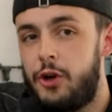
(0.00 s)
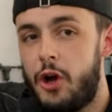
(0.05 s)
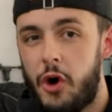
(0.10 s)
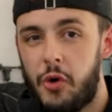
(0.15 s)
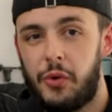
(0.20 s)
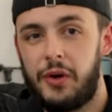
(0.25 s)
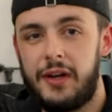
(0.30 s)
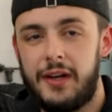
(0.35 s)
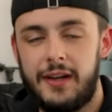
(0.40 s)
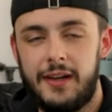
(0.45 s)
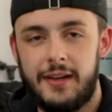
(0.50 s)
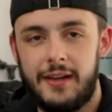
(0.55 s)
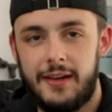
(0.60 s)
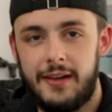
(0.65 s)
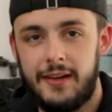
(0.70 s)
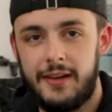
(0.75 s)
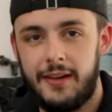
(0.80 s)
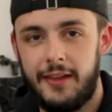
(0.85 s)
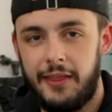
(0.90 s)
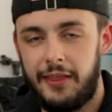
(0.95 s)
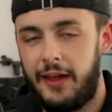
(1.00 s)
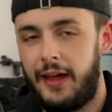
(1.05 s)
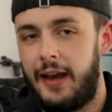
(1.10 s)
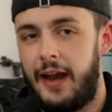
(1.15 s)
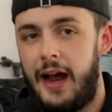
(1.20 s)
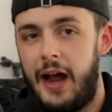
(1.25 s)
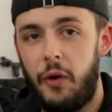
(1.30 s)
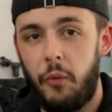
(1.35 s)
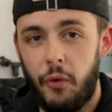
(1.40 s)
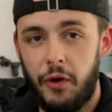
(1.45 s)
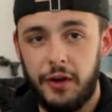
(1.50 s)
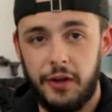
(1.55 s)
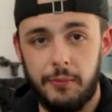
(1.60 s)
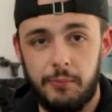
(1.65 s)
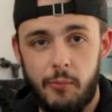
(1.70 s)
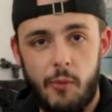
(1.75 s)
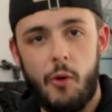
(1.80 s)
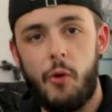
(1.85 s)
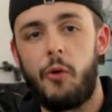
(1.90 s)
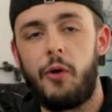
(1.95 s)
knowing that I wanted
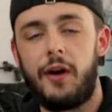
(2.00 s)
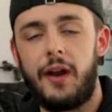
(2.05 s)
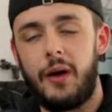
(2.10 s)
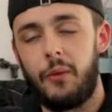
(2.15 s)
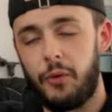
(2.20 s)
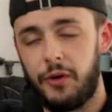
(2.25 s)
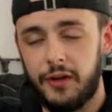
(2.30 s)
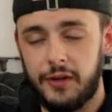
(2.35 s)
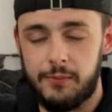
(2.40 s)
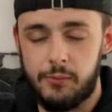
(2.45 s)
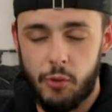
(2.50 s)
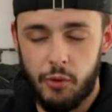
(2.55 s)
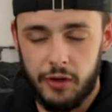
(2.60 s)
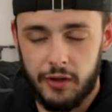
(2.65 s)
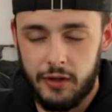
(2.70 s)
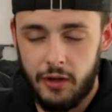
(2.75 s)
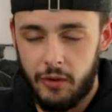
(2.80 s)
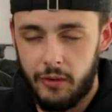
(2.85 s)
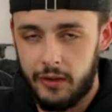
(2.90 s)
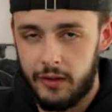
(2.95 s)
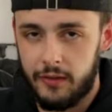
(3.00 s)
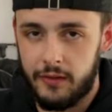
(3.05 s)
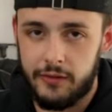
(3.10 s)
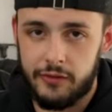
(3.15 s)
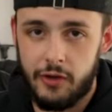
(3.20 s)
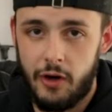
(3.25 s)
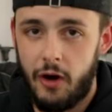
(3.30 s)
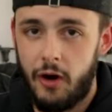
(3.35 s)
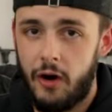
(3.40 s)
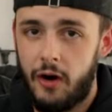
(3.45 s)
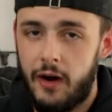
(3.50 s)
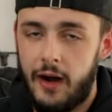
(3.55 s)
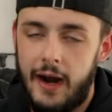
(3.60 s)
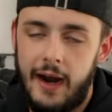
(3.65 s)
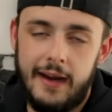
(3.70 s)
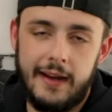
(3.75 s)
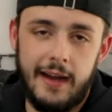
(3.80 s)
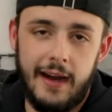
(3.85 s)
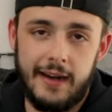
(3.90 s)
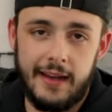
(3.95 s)
more and I wanted more to go into this car,
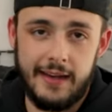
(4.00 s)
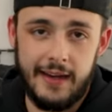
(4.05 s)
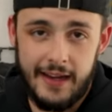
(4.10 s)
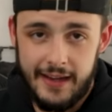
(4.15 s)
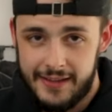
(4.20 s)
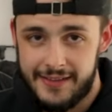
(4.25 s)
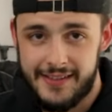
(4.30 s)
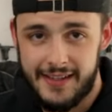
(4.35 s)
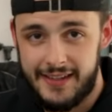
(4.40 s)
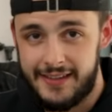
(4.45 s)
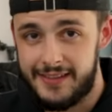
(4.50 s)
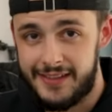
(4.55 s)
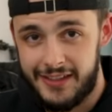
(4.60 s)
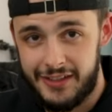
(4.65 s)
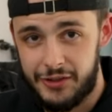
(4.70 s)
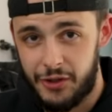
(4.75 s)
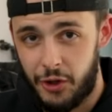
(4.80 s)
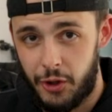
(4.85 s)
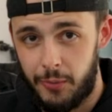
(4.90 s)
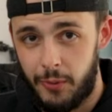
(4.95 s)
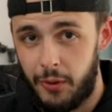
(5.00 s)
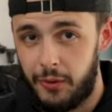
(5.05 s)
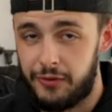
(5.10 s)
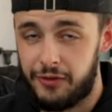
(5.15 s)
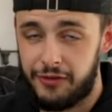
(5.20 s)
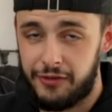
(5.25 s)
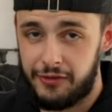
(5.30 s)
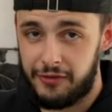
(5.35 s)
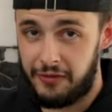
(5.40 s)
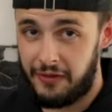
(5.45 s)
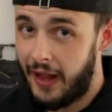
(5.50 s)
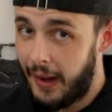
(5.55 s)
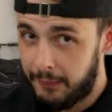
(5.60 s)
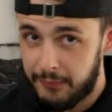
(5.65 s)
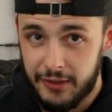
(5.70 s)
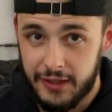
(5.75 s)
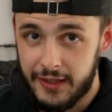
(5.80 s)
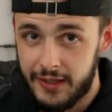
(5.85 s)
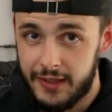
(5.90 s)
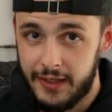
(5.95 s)
I got an 18T turbo and
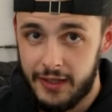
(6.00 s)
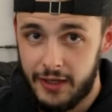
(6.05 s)
slapped it in